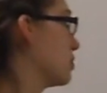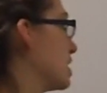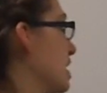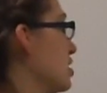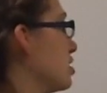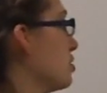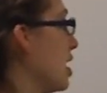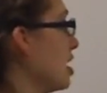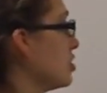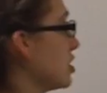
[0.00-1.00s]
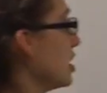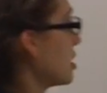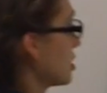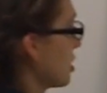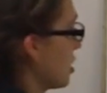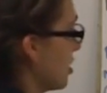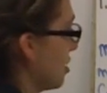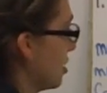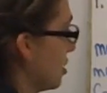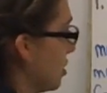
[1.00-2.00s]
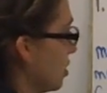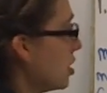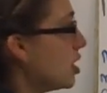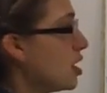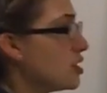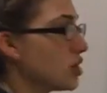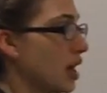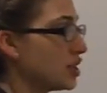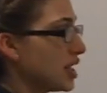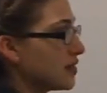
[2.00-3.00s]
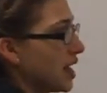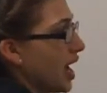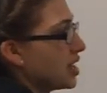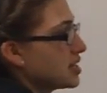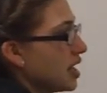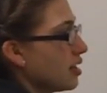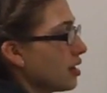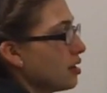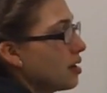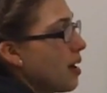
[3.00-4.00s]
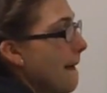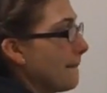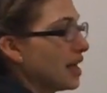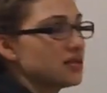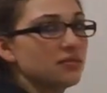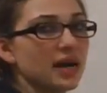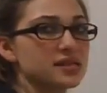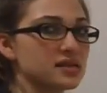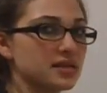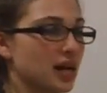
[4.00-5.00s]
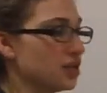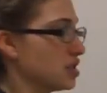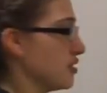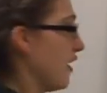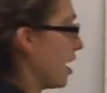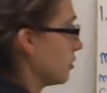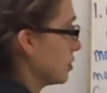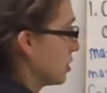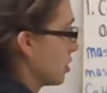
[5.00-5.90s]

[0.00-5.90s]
C2H6. So I just have to add together my 2 masses that I just found.